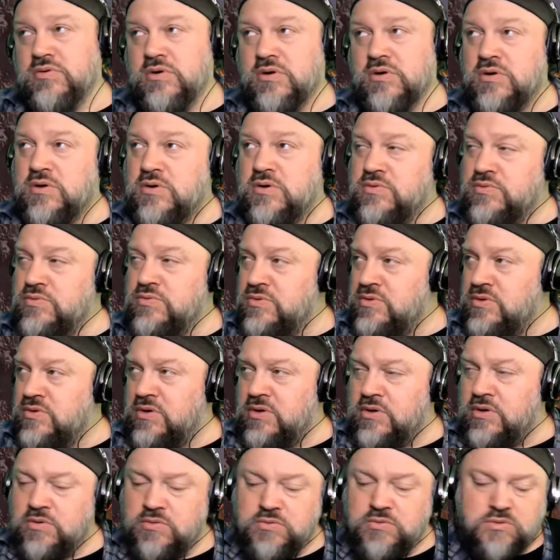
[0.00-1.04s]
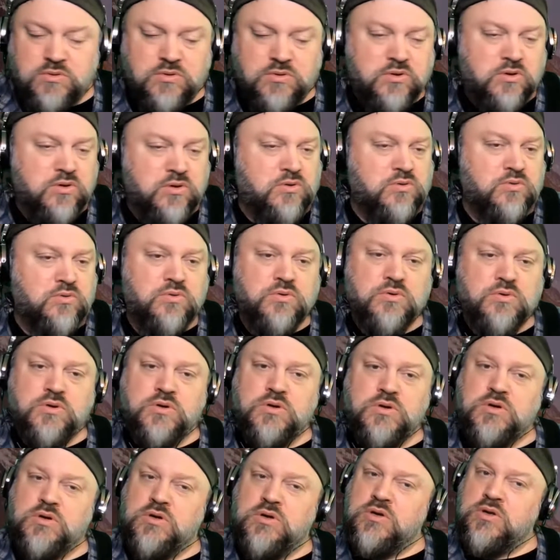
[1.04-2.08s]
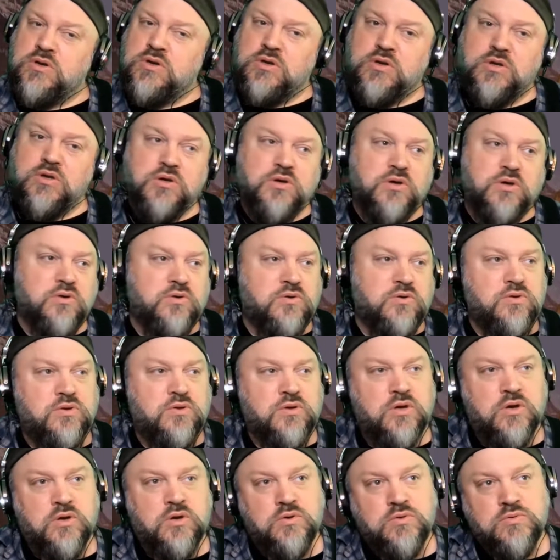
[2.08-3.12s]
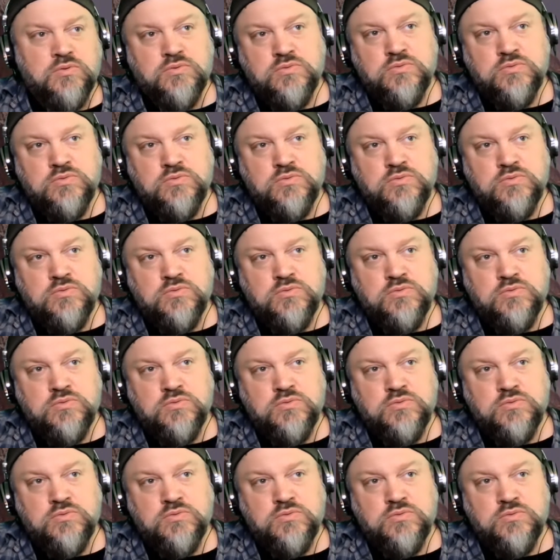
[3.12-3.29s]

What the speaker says: oh no, no, no, no.